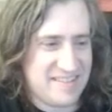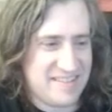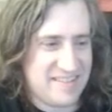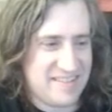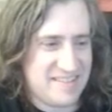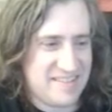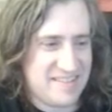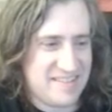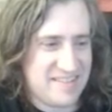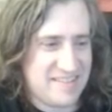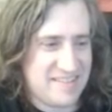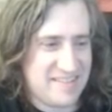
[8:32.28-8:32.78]

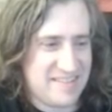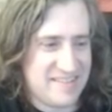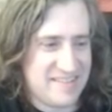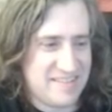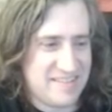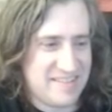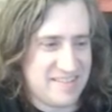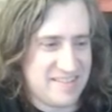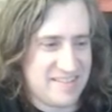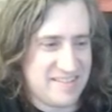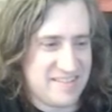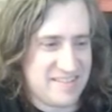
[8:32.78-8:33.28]

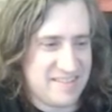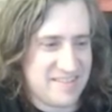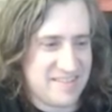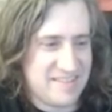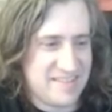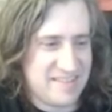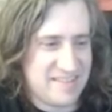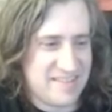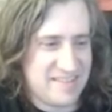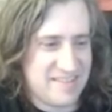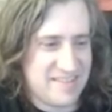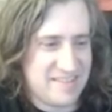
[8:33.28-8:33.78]

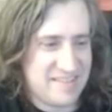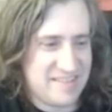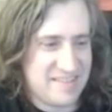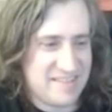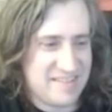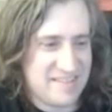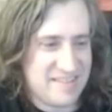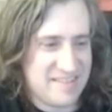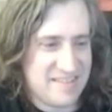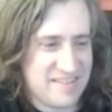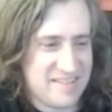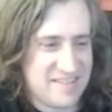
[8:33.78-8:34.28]

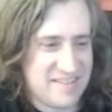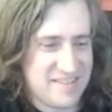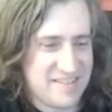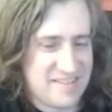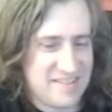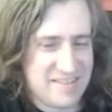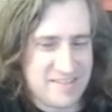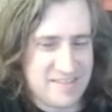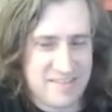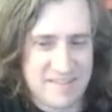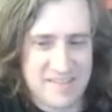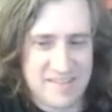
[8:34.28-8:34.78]

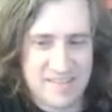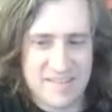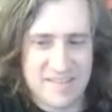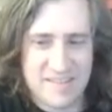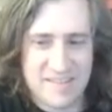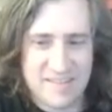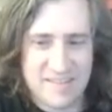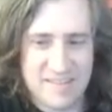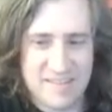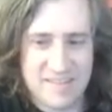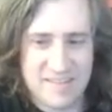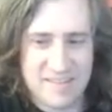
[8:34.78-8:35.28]

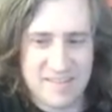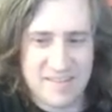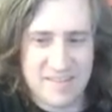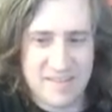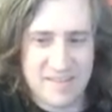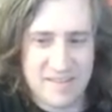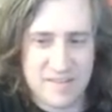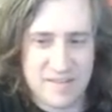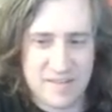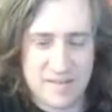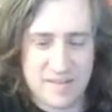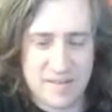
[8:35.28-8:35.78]

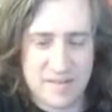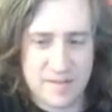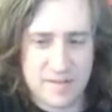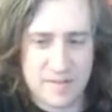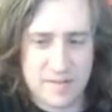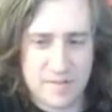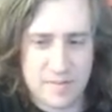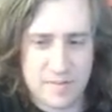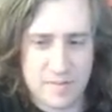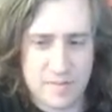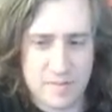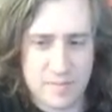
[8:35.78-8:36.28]

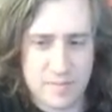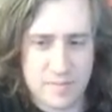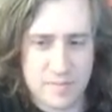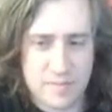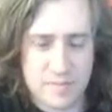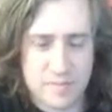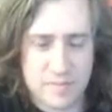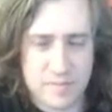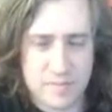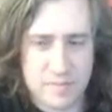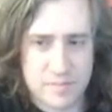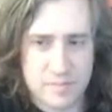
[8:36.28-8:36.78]

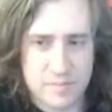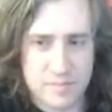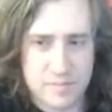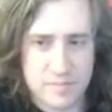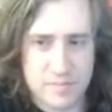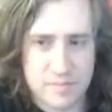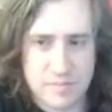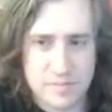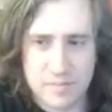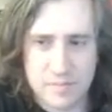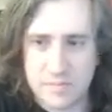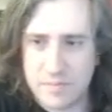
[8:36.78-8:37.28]
This person isn't speaking.